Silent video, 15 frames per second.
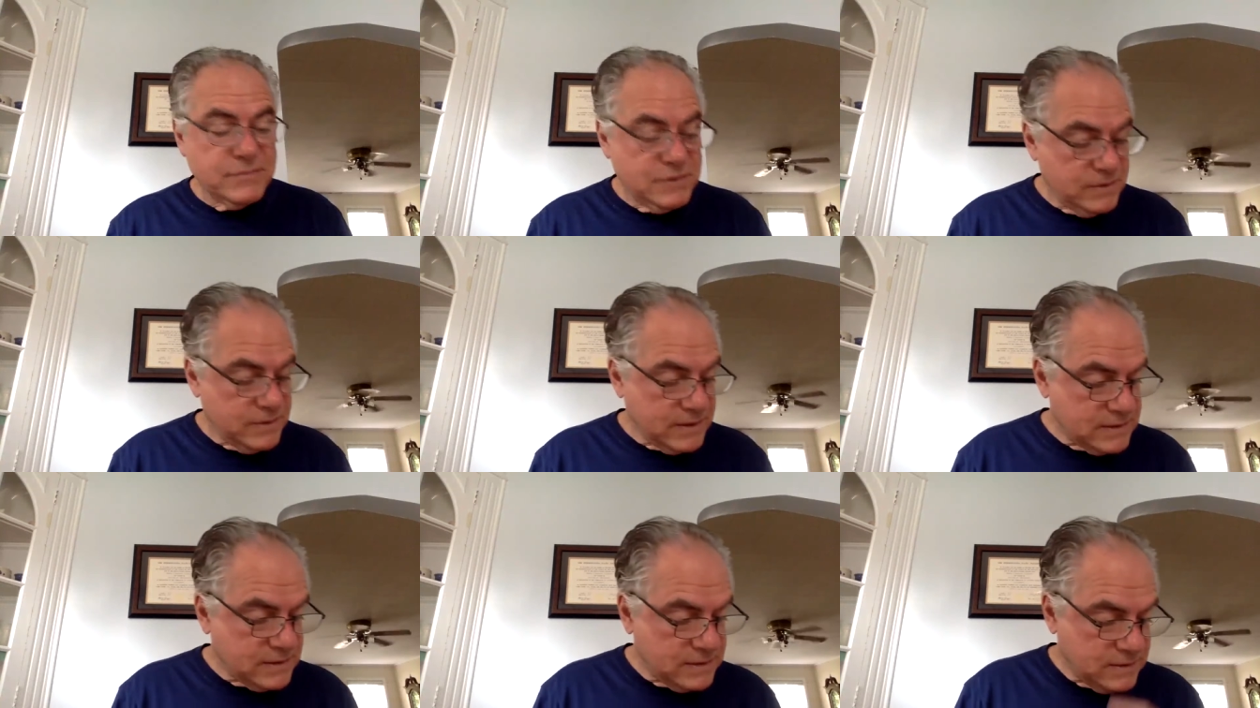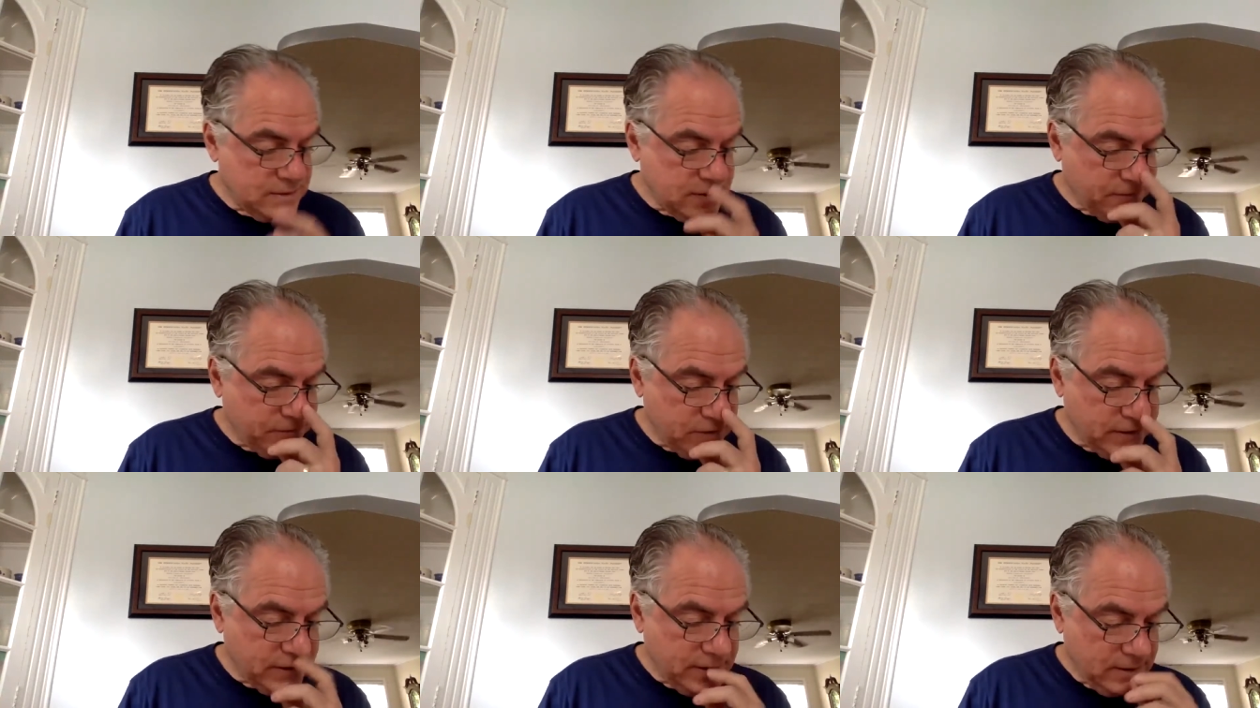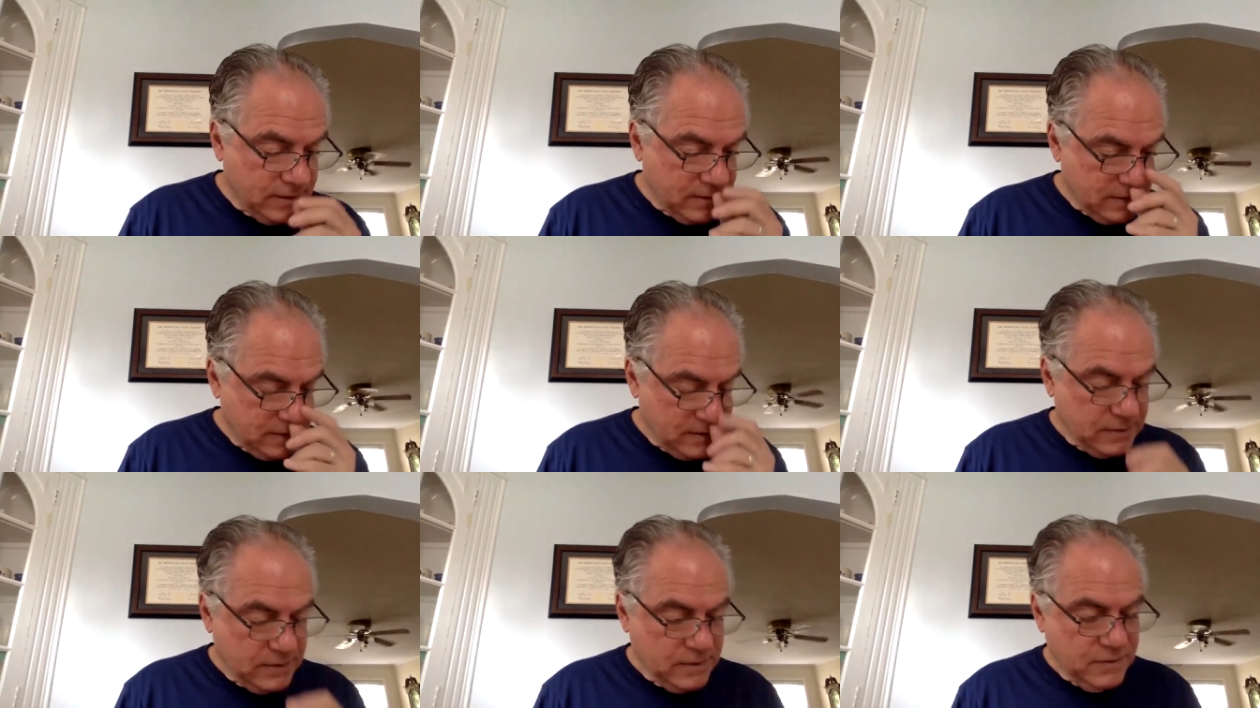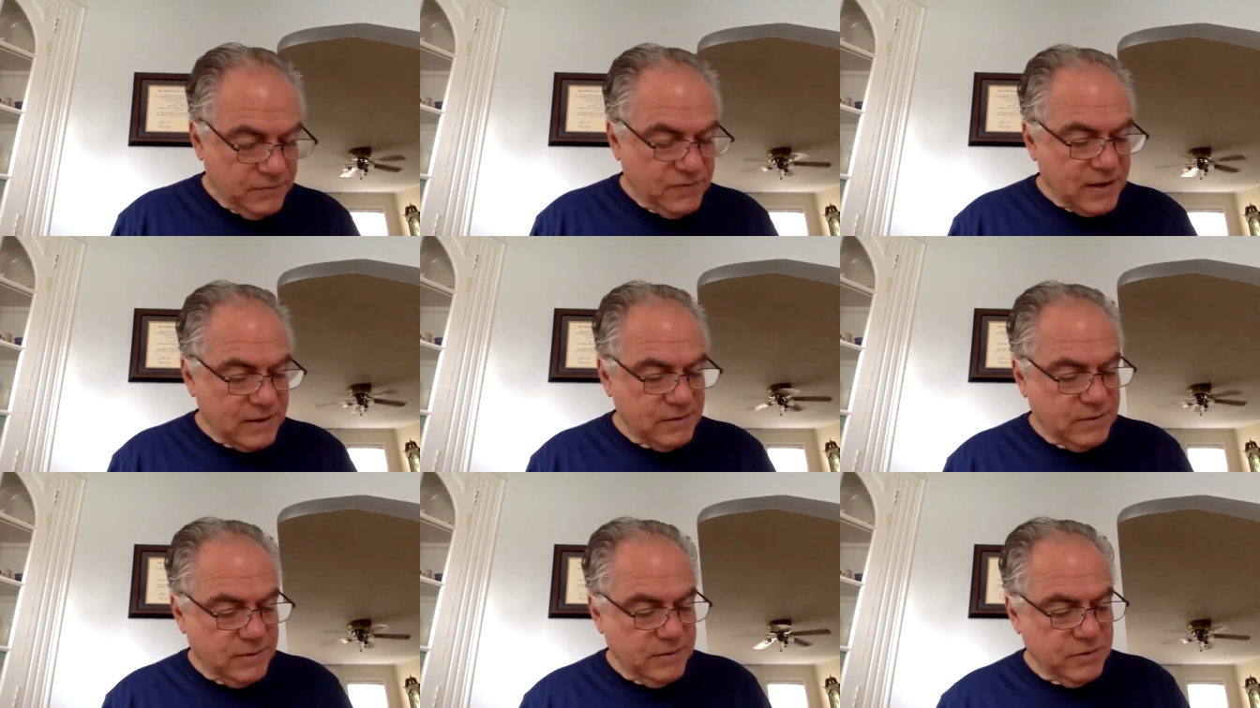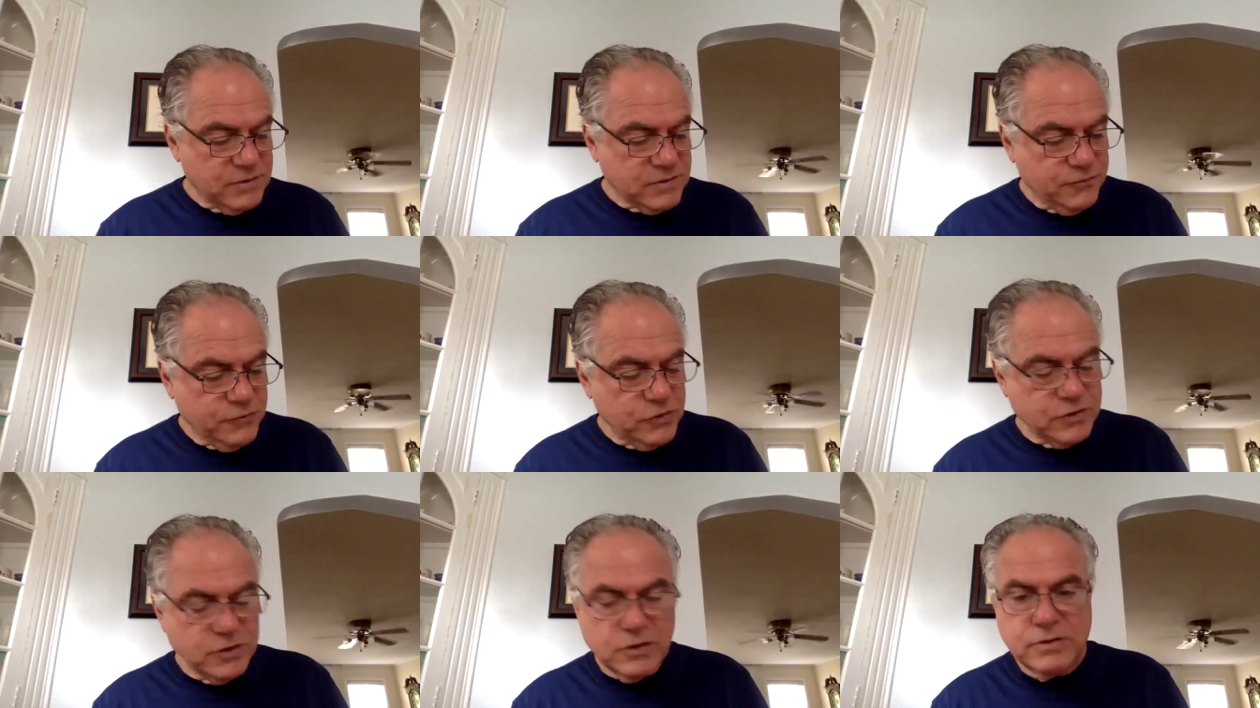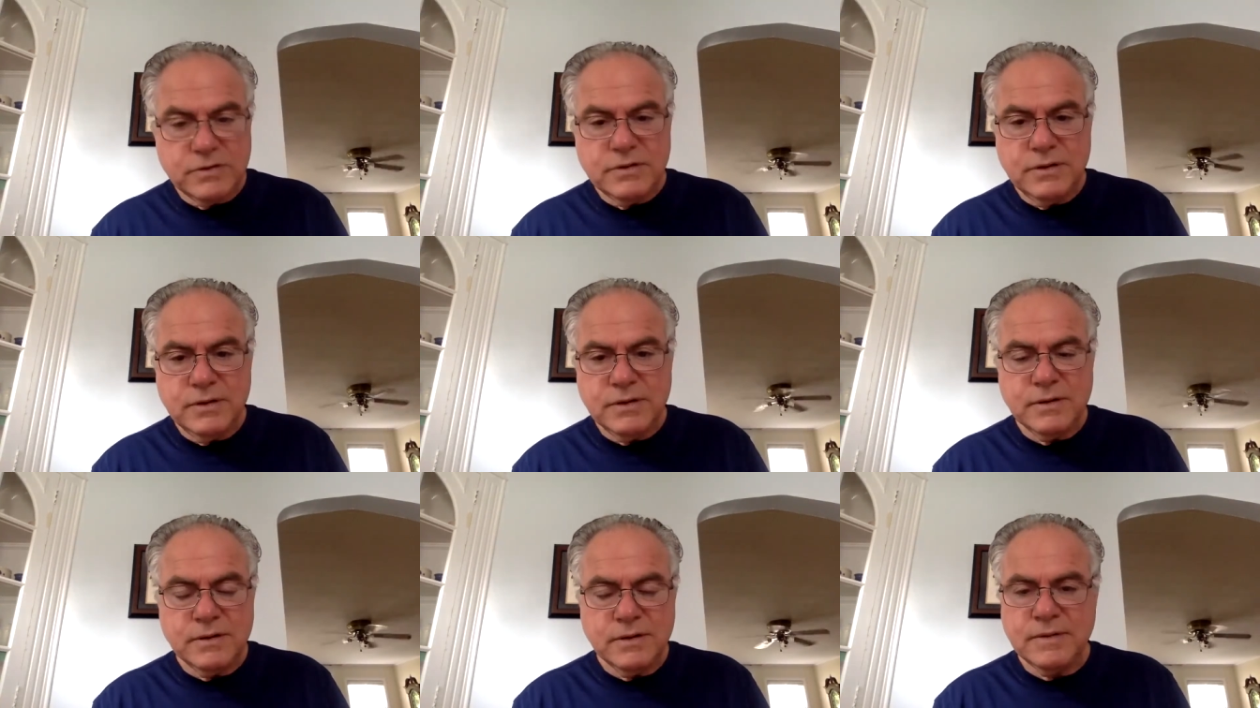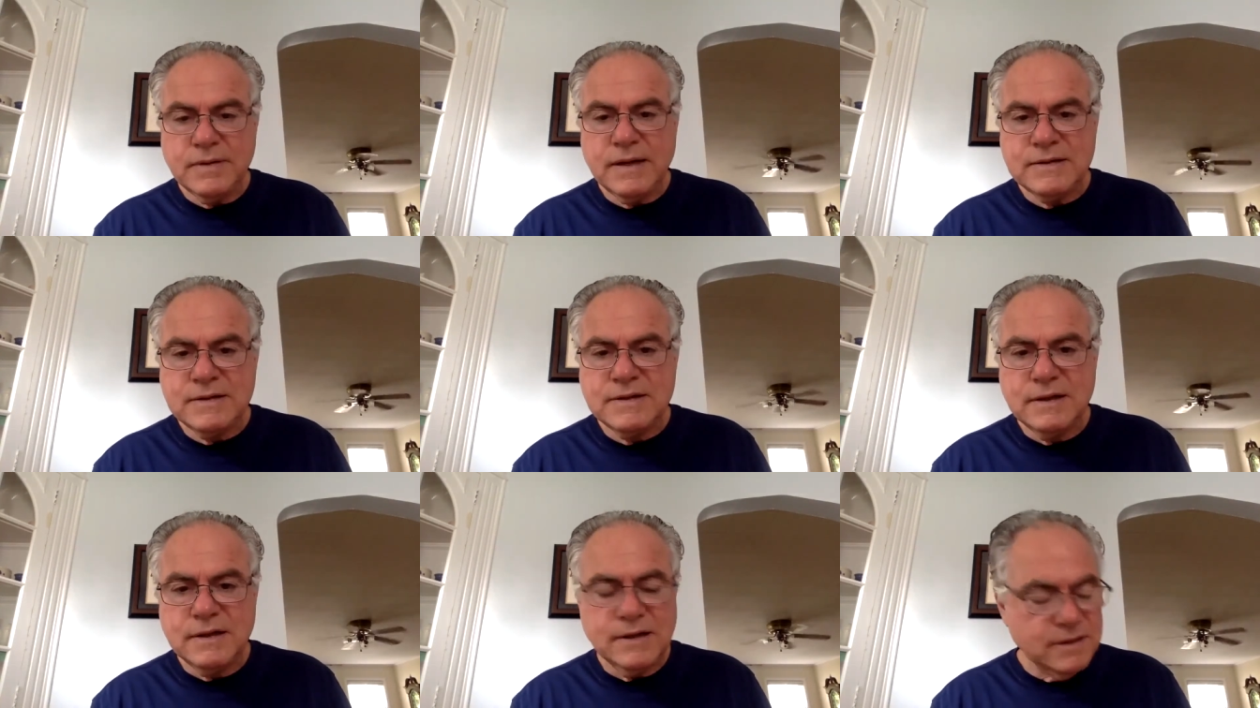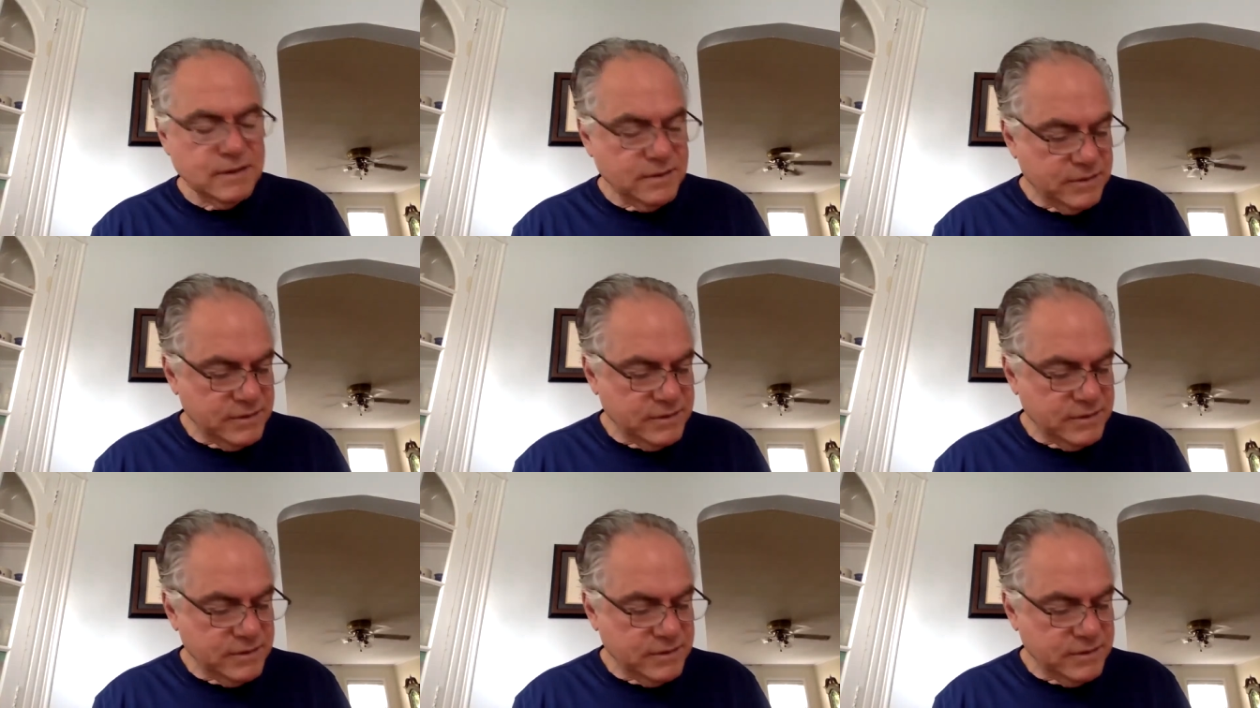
See, that's definitely, in fact, there's a footnote in the Ancilla.